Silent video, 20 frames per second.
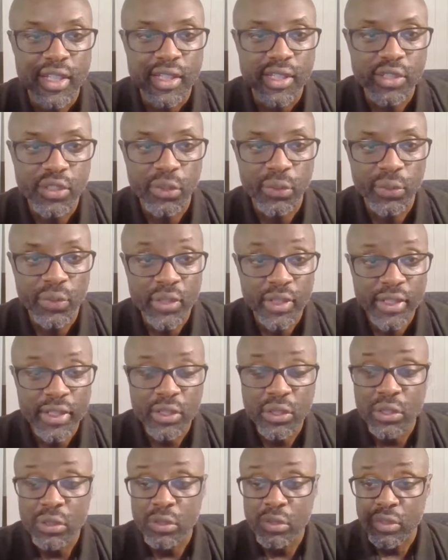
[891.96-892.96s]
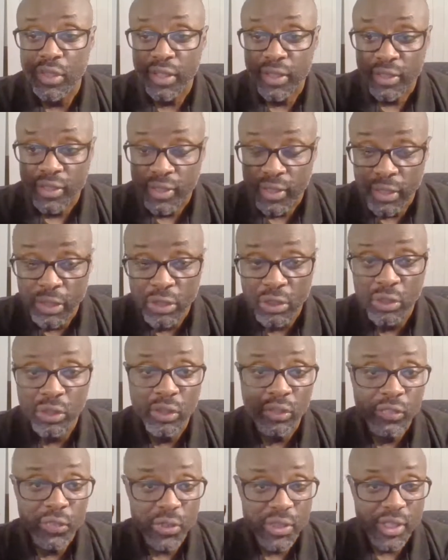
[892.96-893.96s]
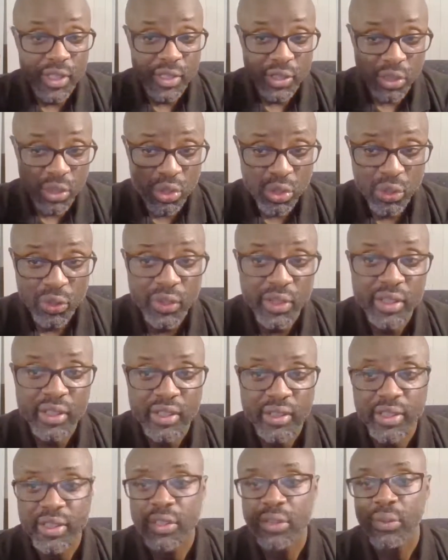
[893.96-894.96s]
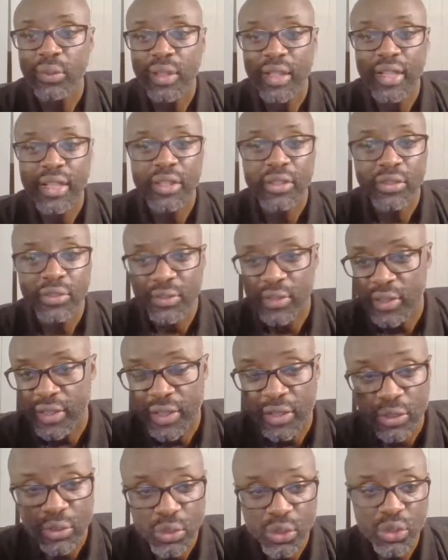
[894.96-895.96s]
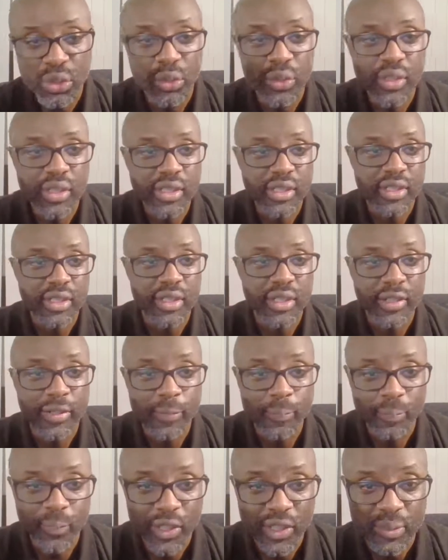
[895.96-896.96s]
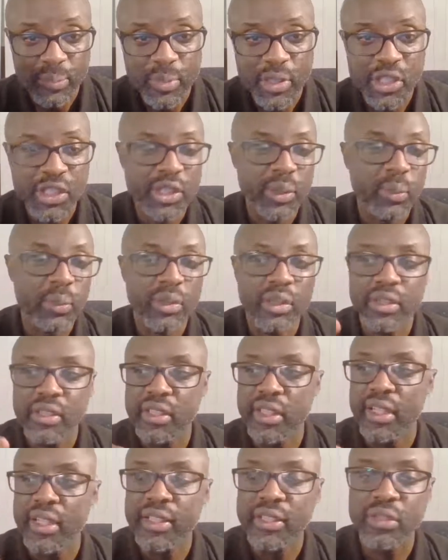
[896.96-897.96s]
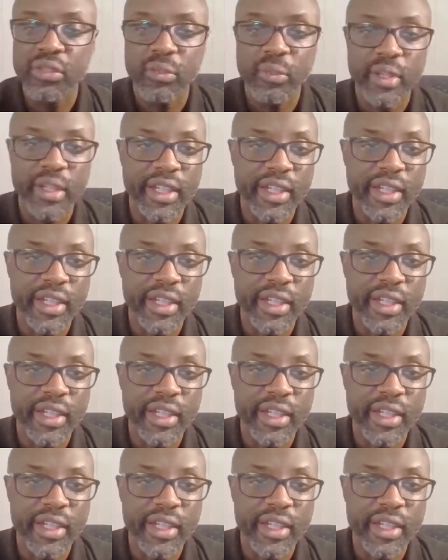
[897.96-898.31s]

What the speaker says: So thank you if you just joined. Thank you, Lion. Thank you, Joyce. It means the world to me.